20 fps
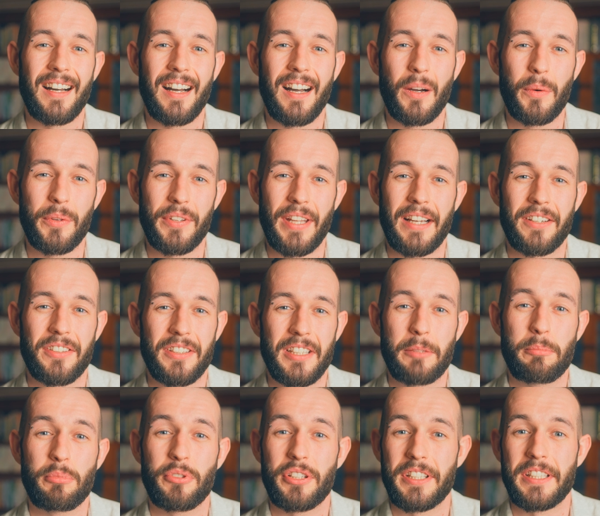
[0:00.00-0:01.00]
I was
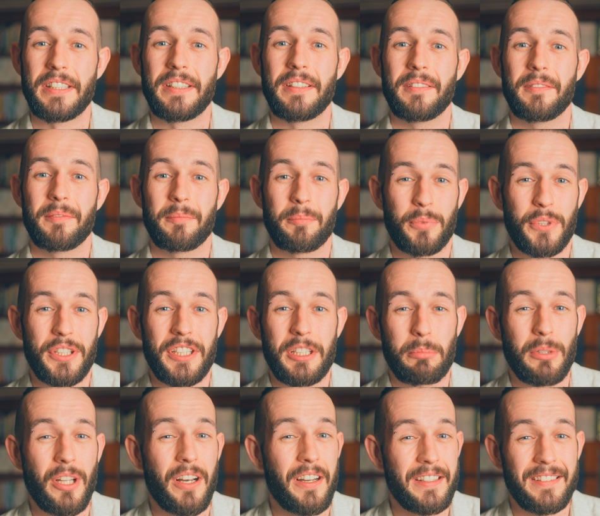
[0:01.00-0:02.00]
actually pretty, pretty
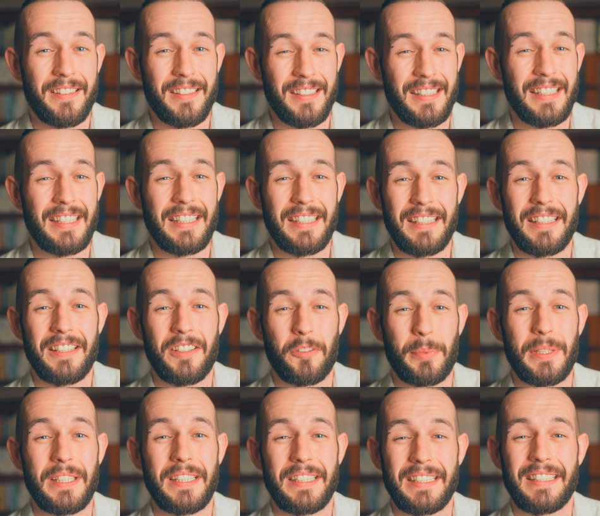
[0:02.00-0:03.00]
blind, and legally
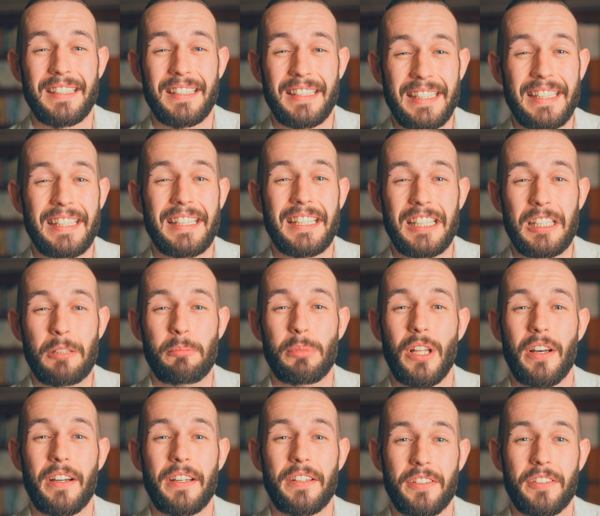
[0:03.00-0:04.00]
speaking, legally
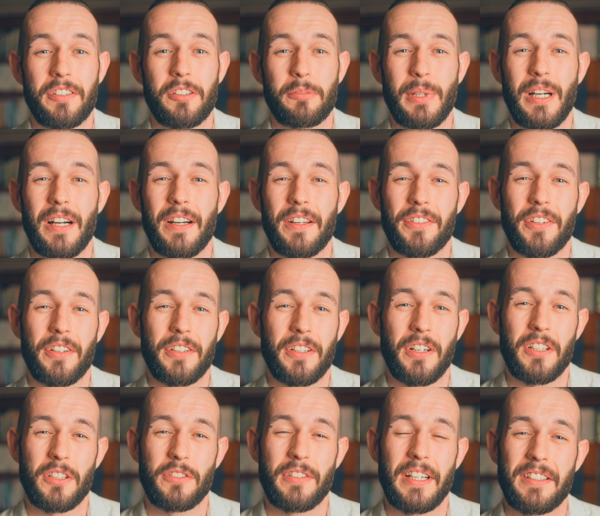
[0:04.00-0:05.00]
blind until my eyesight
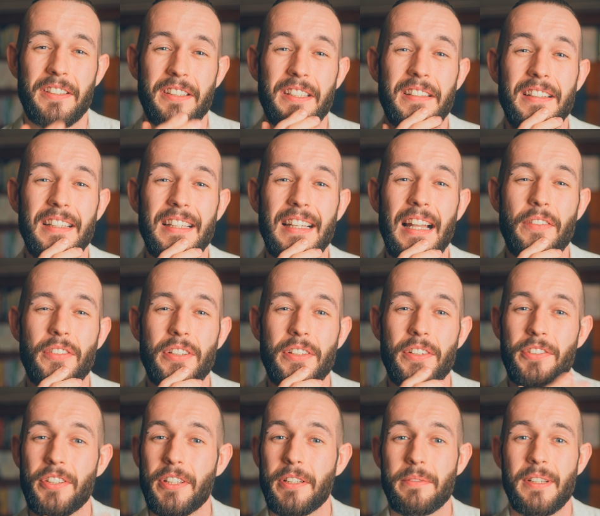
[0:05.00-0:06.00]
got corrected at eleven.
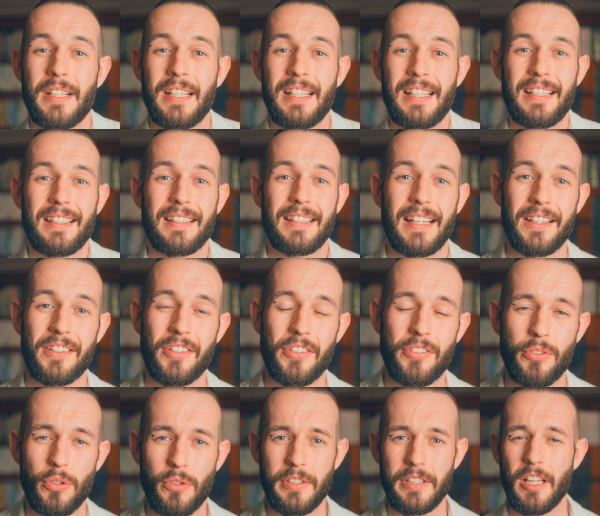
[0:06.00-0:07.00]
So that's a
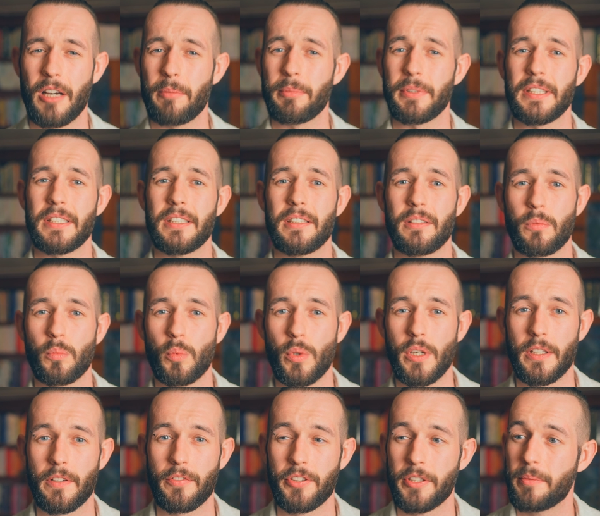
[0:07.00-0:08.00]
story that I'm going to
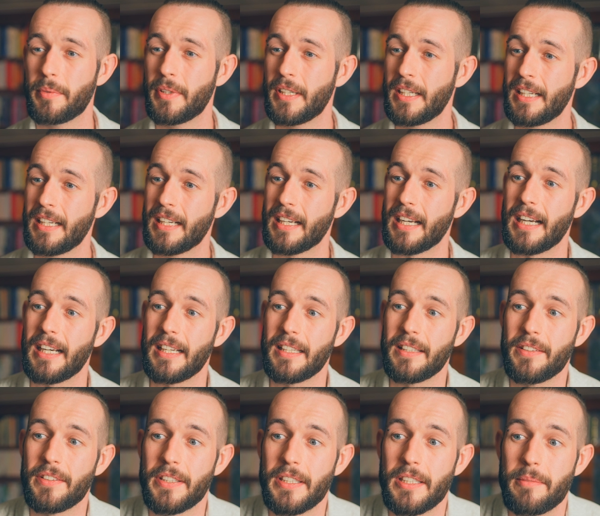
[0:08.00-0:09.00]
work through.
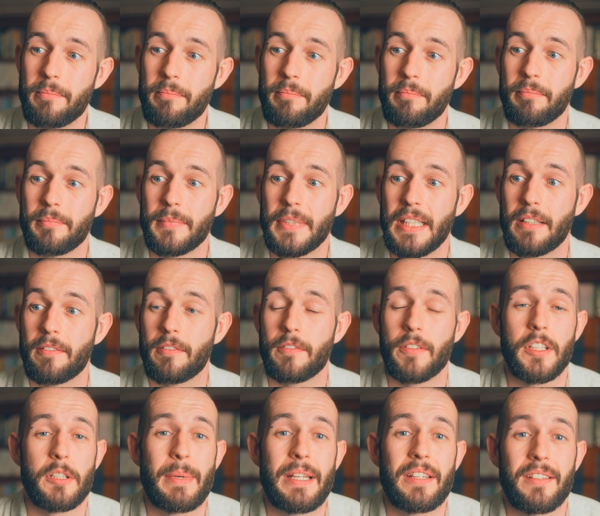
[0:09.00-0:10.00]
And um, yeah,
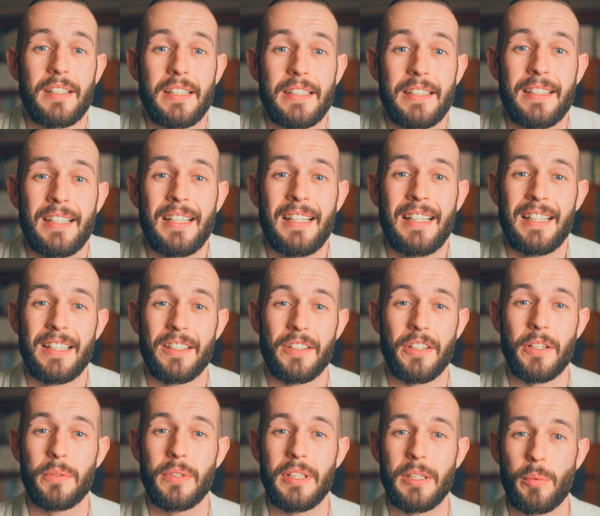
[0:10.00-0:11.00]
fundamentally,
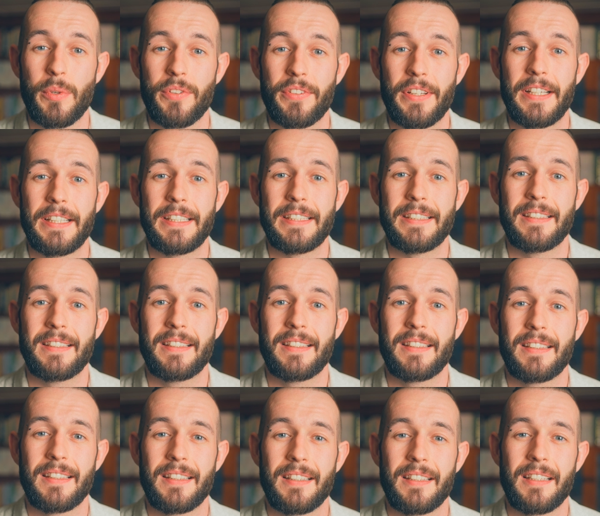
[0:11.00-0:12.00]
not only was I
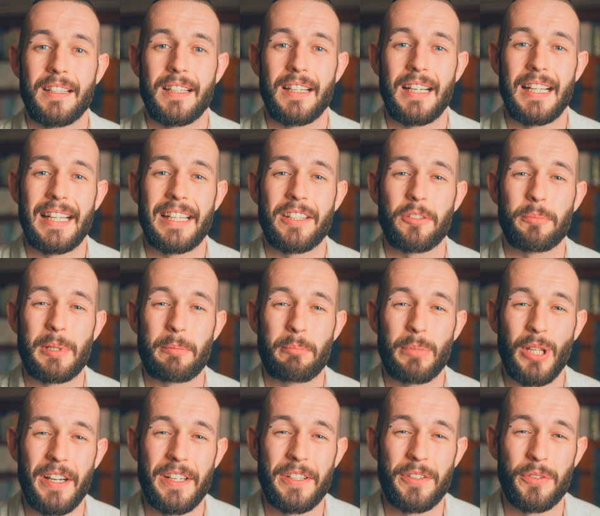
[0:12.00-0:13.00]
a little bit
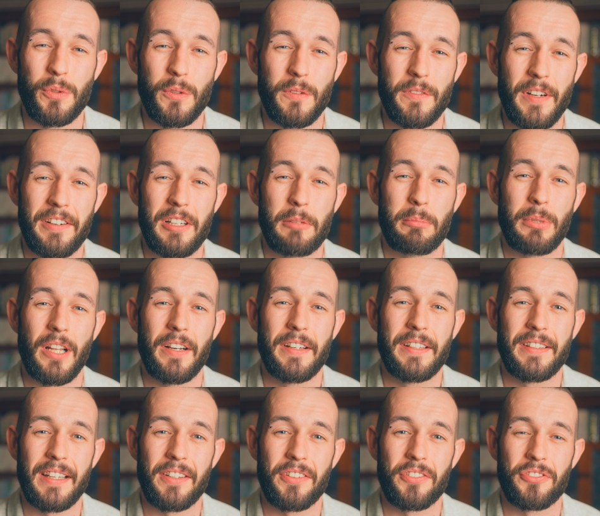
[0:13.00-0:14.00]
blind or very
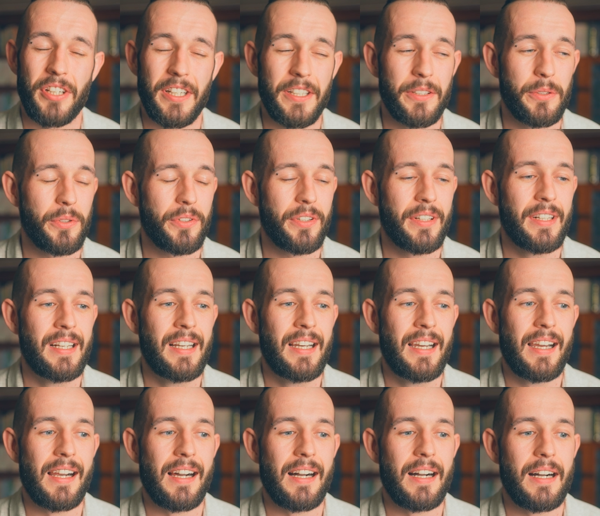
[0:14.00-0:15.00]
blind as a child,
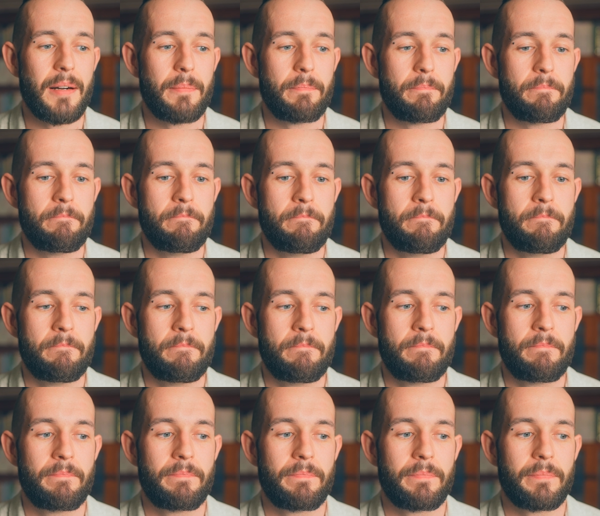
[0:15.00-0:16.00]
um,
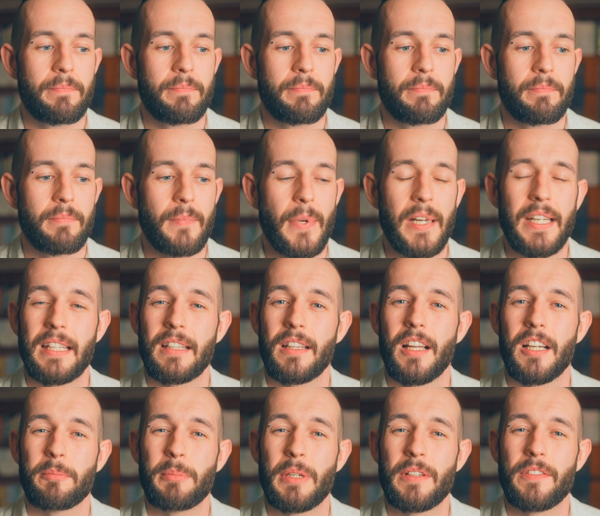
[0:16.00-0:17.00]
I didn't
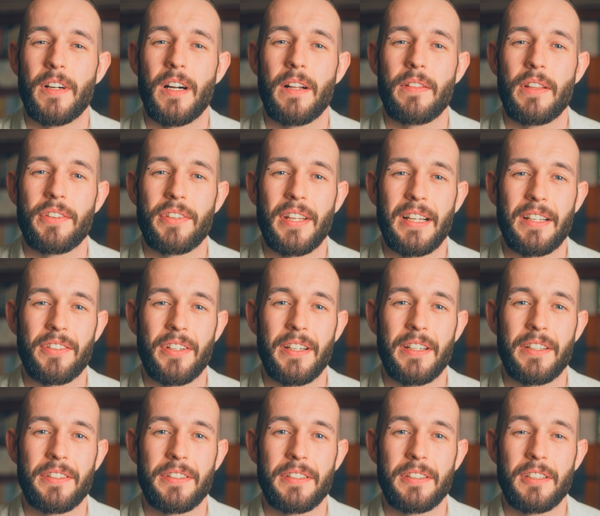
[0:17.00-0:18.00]
like my father's
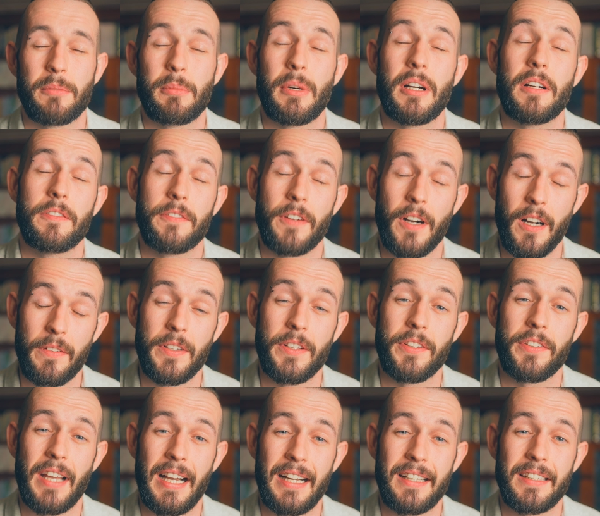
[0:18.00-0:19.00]
anxiety, my
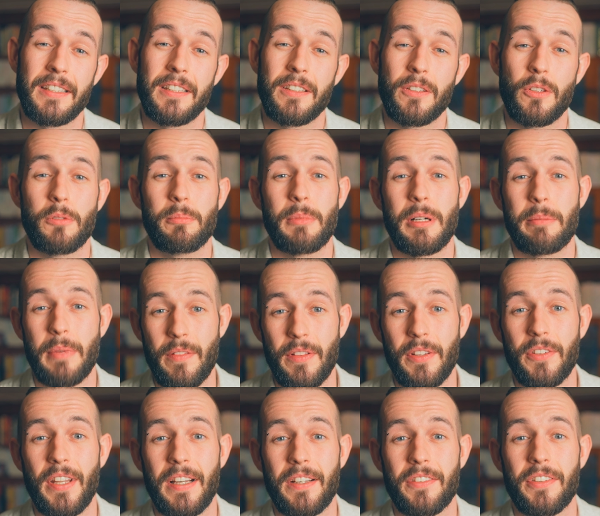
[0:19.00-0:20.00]
father's anger, or my
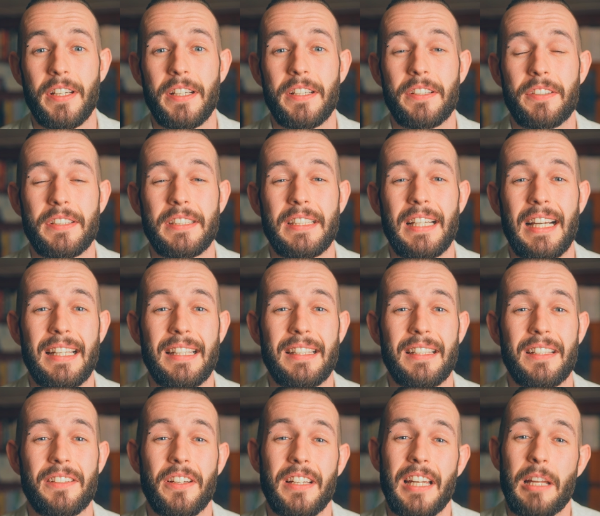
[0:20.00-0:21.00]
mother's anxiety,
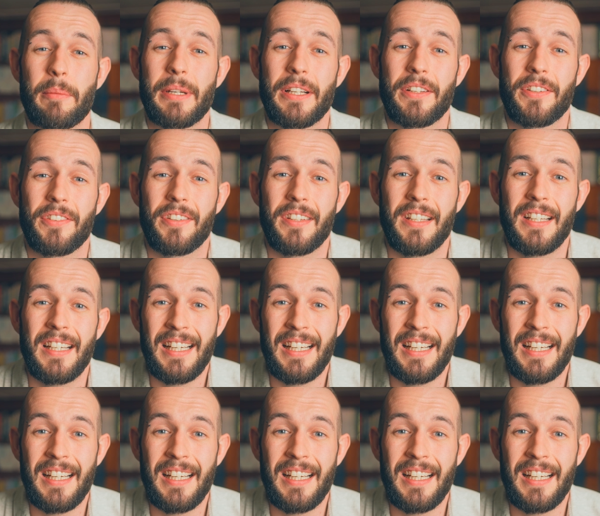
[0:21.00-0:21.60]
and the dynamics